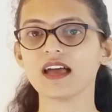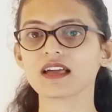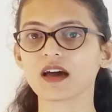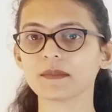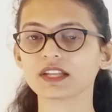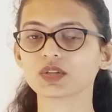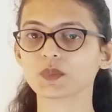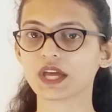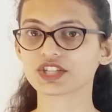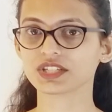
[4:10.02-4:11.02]
Coming to
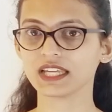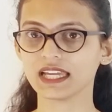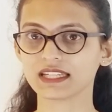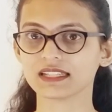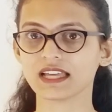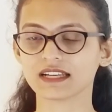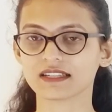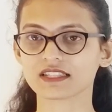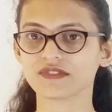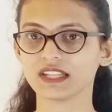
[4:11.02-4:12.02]
question 8 that
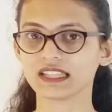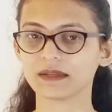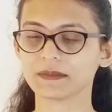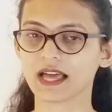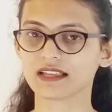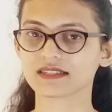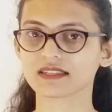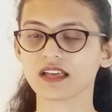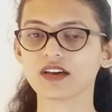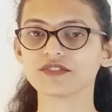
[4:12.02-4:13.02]
is filling the blanks.
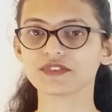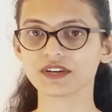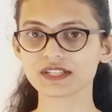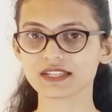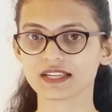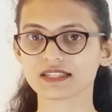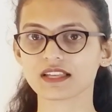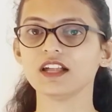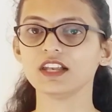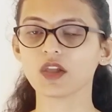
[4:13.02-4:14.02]
First is
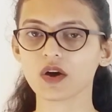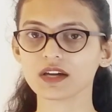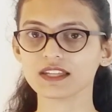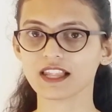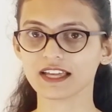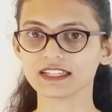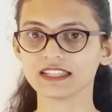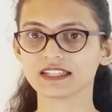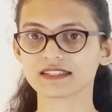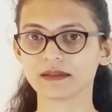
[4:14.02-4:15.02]
longer line
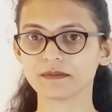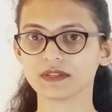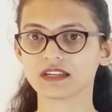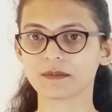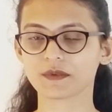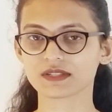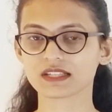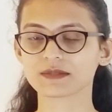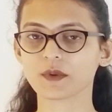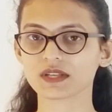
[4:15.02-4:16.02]
in the symbol
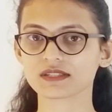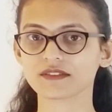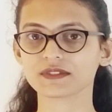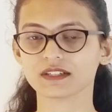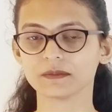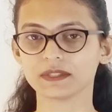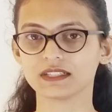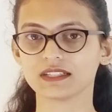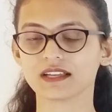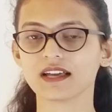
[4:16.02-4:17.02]
represents positive
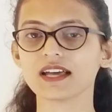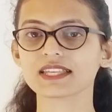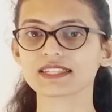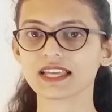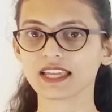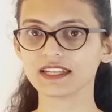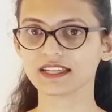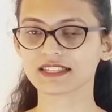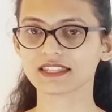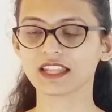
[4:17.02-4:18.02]
terminal. Second
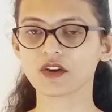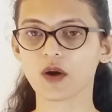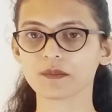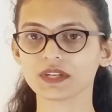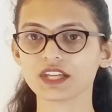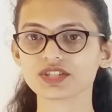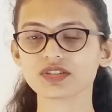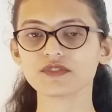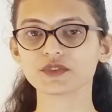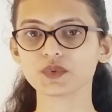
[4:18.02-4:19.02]
is the combination
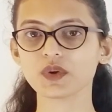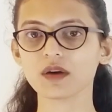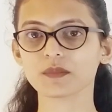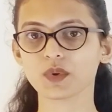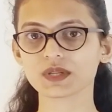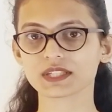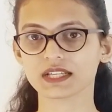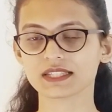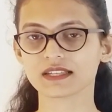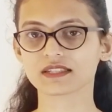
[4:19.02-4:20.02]
of two or more
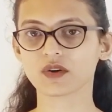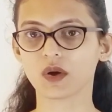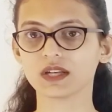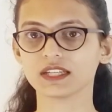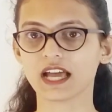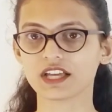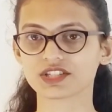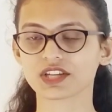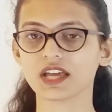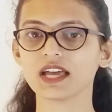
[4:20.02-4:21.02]
cells is called dash.
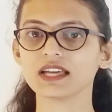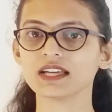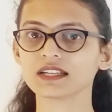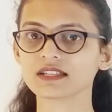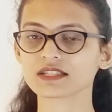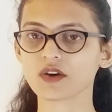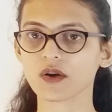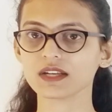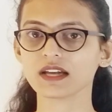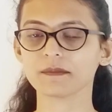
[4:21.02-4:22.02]
It is
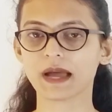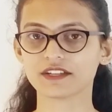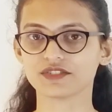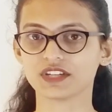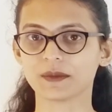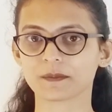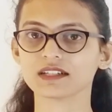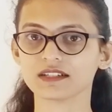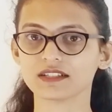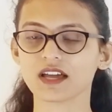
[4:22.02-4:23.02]
called a battery.
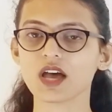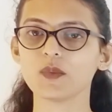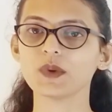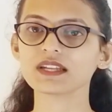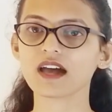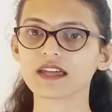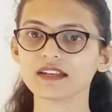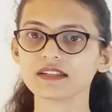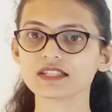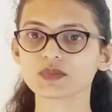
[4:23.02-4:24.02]
Third, when
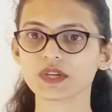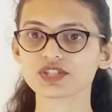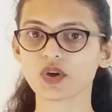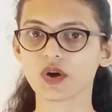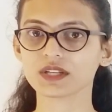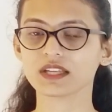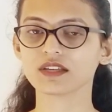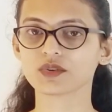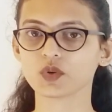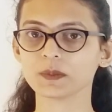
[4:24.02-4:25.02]
current is switched on in
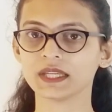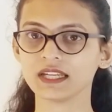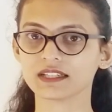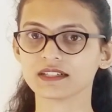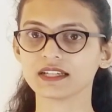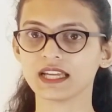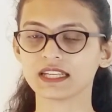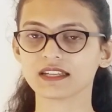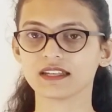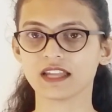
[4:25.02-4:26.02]
a room heater,
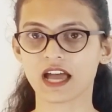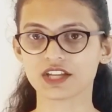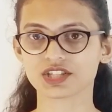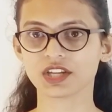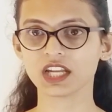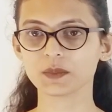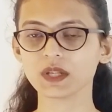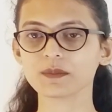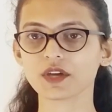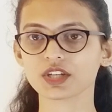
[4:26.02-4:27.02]
it dash. It
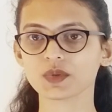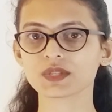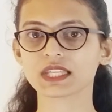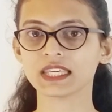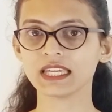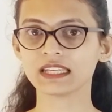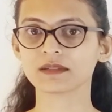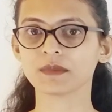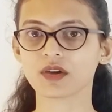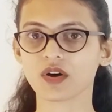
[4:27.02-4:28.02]
will produce heat
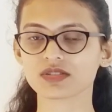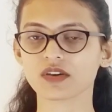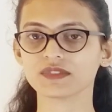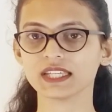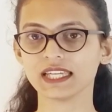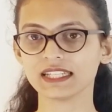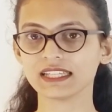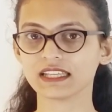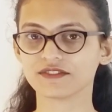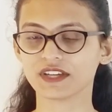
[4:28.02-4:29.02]
because of the
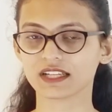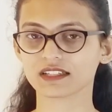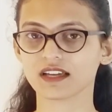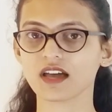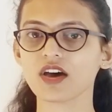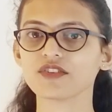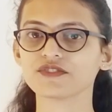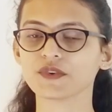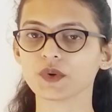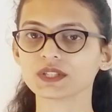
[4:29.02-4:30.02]
heating effect.
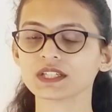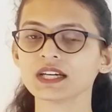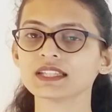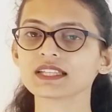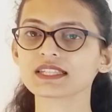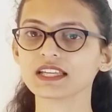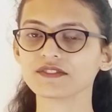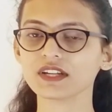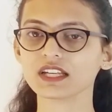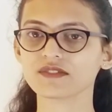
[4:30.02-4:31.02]
Fourth, the
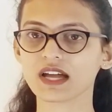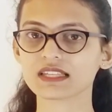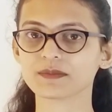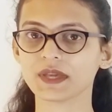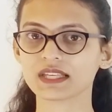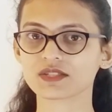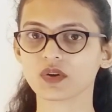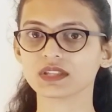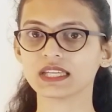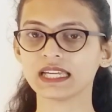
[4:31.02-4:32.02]
safety device based
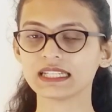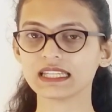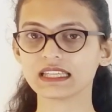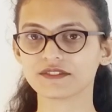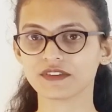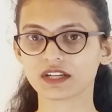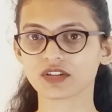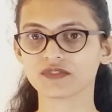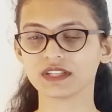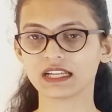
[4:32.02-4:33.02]
on the heating effect
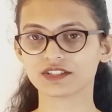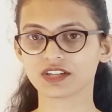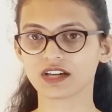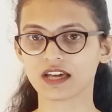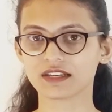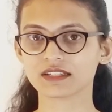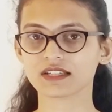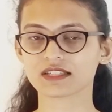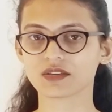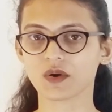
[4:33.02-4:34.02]
of electric current
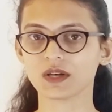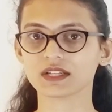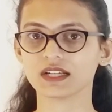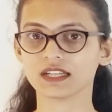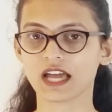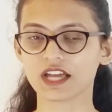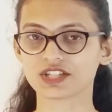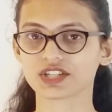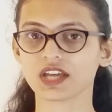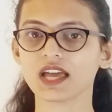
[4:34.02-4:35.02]
is called a
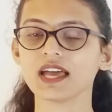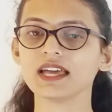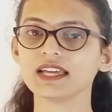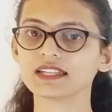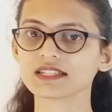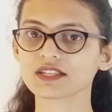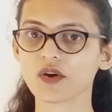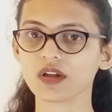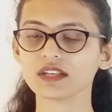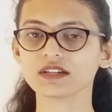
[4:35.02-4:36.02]
dash. It is
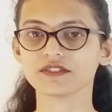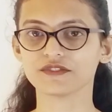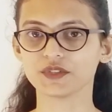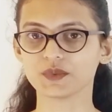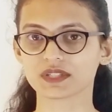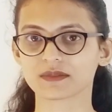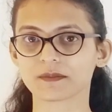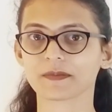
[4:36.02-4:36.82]
called a fuse.